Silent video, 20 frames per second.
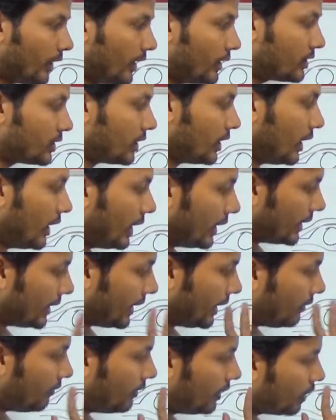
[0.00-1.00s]
is
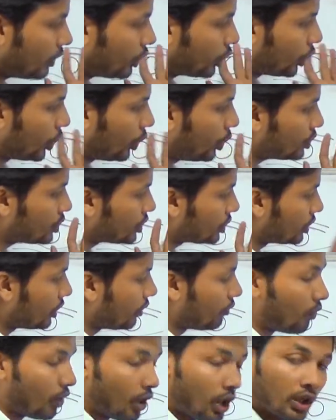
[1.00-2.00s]
they will close the
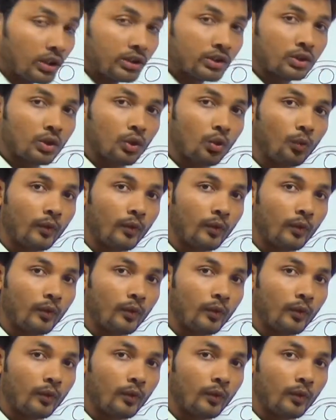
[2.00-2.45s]
walls